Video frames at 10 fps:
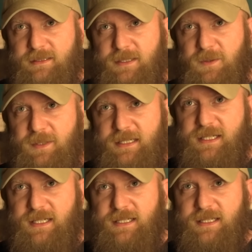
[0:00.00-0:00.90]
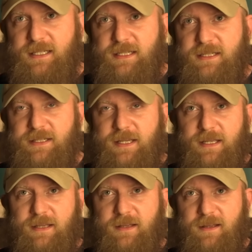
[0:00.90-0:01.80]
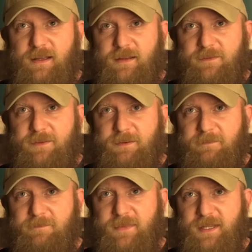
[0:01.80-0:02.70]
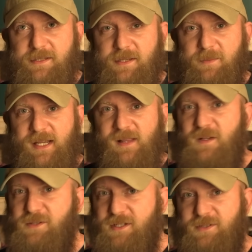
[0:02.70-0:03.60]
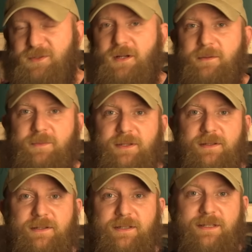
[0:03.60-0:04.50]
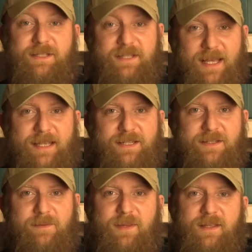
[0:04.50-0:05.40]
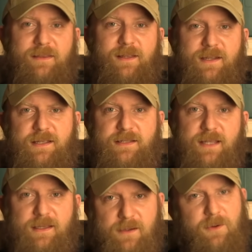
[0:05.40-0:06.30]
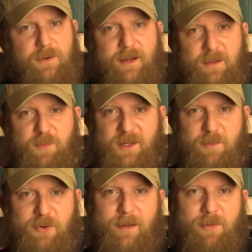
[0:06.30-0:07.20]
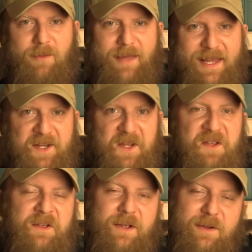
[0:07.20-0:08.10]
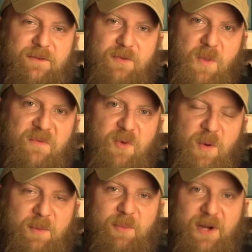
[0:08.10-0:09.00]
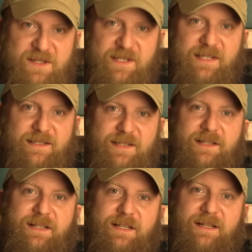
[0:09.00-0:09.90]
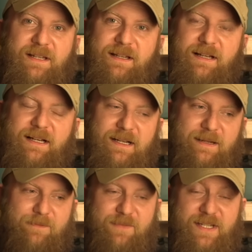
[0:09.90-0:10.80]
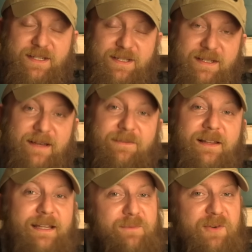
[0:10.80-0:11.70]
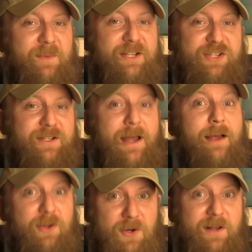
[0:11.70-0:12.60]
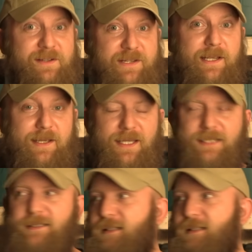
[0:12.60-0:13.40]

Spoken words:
two instances of somebody close to Trump saying something that is incredibly problematic for the former president. This is definitely information you're going to see again.